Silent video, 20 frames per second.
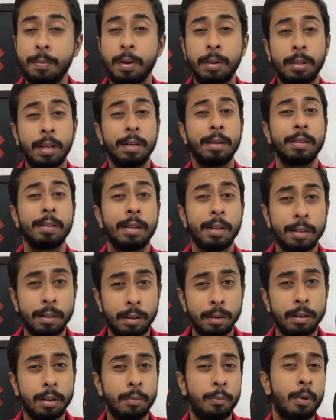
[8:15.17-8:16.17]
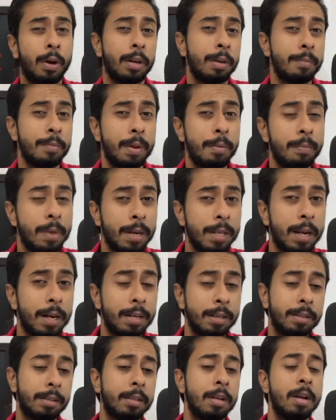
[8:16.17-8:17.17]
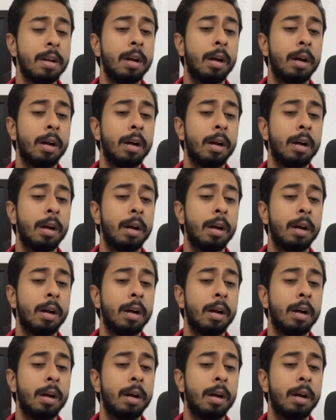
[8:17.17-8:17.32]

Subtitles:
That what I mean by that is